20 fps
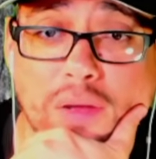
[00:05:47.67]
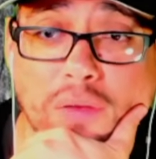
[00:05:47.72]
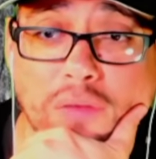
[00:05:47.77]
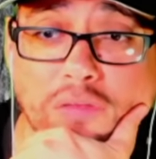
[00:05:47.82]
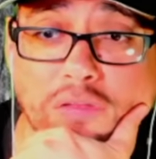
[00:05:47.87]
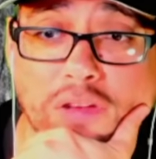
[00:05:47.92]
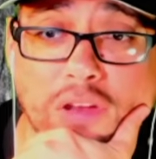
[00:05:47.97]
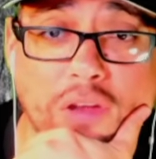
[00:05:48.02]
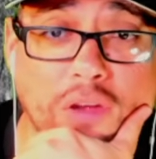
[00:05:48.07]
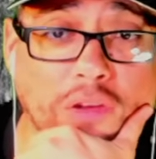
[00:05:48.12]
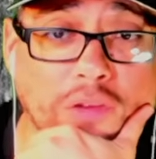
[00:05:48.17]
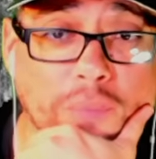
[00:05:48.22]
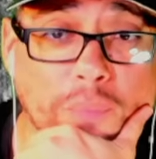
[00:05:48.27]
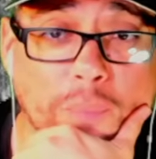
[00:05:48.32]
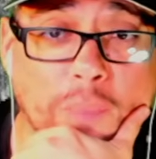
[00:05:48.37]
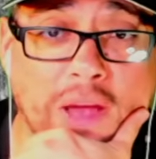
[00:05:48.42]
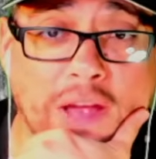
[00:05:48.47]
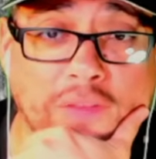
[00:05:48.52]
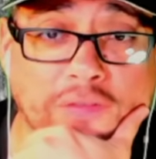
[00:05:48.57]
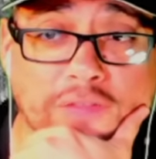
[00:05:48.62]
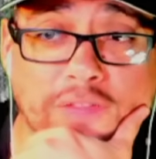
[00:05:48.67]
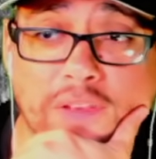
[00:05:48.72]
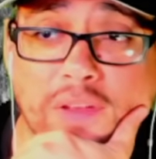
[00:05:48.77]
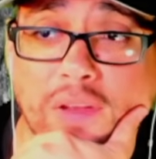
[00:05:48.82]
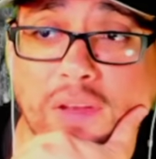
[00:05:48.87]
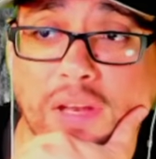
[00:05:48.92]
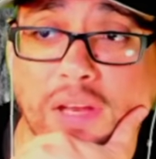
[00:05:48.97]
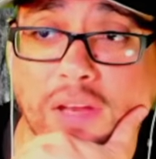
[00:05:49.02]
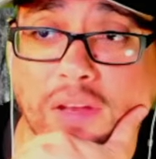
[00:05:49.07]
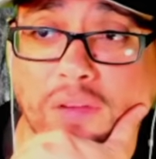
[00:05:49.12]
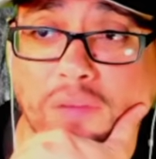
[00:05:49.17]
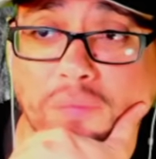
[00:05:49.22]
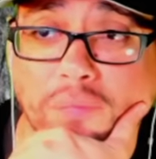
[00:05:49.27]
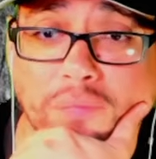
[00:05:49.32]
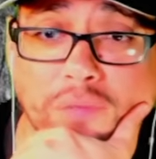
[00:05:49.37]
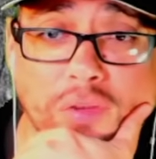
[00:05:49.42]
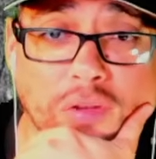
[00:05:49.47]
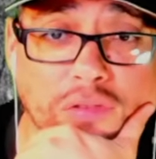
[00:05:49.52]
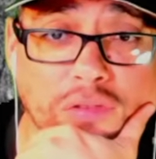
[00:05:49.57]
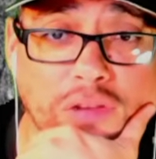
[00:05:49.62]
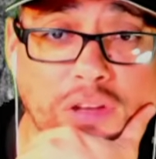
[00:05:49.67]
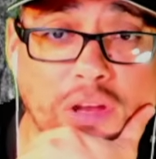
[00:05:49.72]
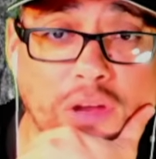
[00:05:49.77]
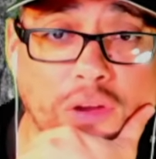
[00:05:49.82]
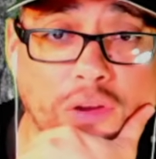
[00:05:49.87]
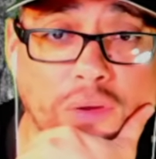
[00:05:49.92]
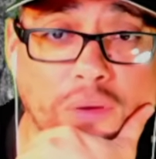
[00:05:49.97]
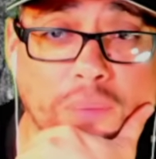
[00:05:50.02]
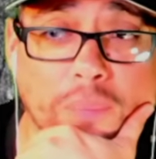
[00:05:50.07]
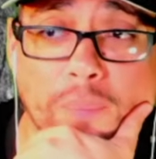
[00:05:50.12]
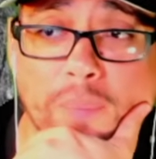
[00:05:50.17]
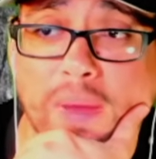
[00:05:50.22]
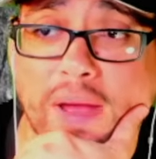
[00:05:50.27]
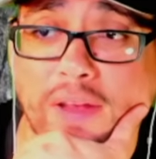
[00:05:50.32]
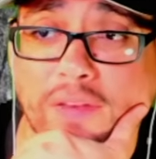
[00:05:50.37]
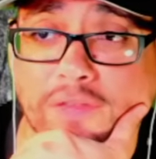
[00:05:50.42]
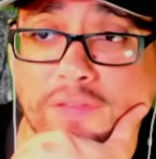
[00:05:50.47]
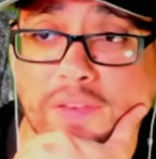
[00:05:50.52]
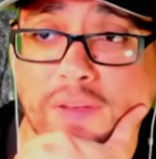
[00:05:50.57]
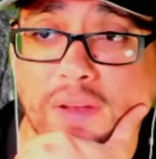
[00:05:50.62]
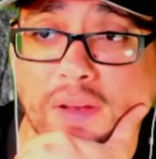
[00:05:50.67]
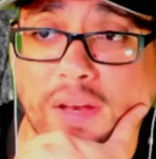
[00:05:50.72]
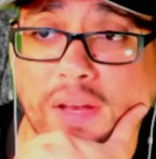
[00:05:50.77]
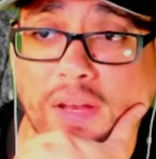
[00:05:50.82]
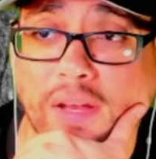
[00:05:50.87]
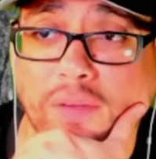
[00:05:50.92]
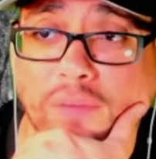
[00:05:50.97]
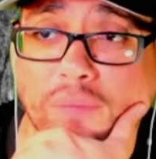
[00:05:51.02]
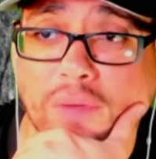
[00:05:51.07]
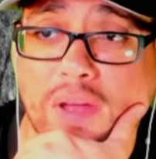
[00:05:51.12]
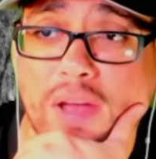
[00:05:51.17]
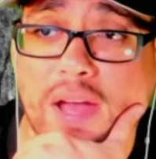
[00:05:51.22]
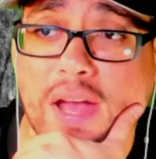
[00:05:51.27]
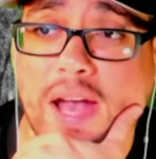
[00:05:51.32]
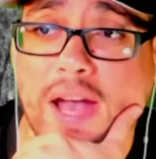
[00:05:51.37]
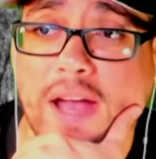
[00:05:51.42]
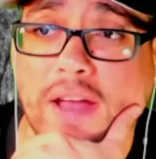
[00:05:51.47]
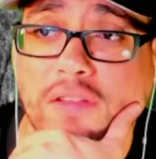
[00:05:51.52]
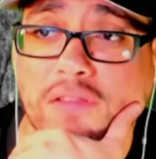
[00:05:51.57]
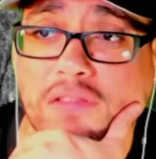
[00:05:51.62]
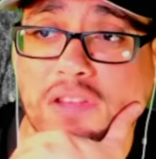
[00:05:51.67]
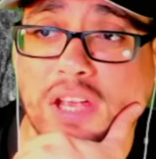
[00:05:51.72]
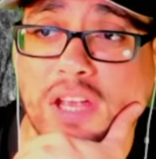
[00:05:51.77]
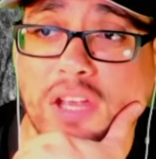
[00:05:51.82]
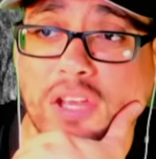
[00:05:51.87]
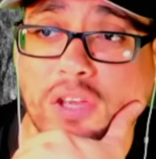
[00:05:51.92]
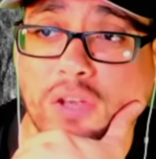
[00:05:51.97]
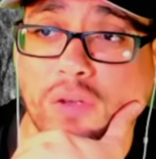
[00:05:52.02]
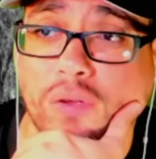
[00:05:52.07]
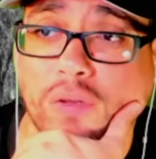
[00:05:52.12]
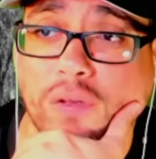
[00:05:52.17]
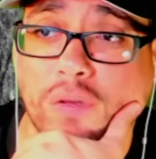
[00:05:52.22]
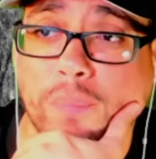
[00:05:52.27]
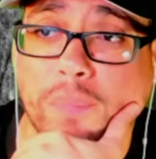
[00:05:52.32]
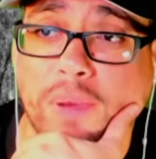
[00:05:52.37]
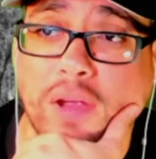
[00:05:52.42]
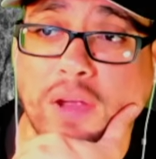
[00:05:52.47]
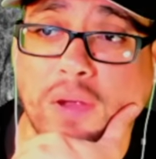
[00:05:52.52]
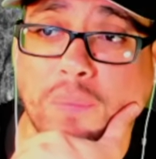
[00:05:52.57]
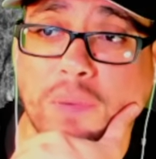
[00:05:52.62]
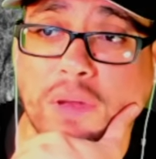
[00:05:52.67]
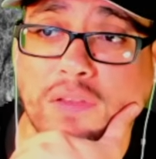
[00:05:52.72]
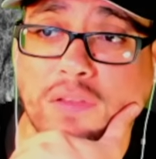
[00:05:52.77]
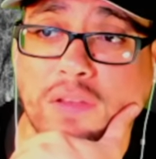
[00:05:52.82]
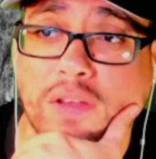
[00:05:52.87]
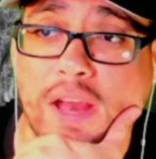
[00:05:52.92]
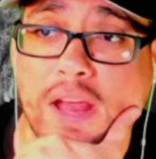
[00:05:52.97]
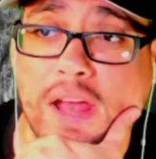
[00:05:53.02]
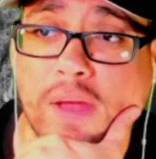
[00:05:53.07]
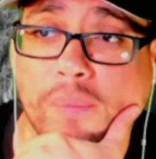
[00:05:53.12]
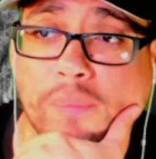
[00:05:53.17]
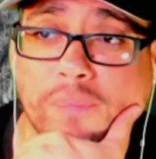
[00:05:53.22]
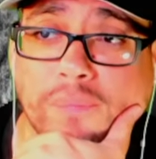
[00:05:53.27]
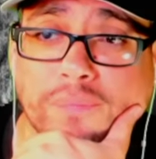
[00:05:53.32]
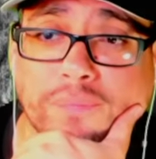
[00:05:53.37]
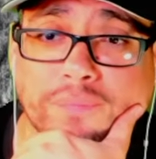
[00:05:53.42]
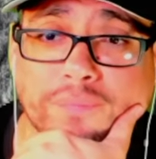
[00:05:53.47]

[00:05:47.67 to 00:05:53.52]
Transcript: She hurt my feeling. She hurt my feeling. How dare you compare me to them?